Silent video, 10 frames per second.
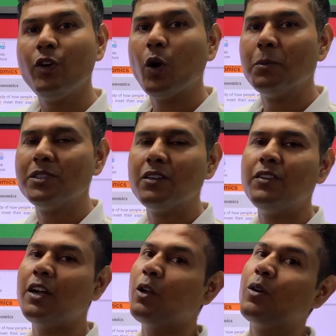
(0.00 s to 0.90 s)
We observe
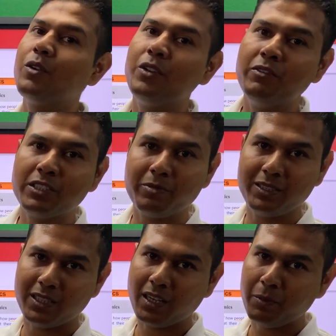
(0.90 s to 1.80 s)
that a lot of
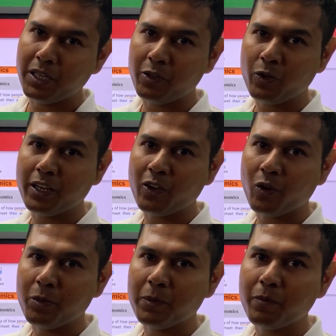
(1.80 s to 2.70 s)
investments are coming into our
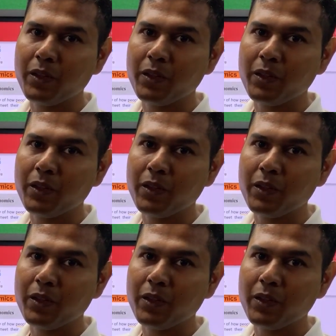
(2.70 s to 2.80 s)
economy.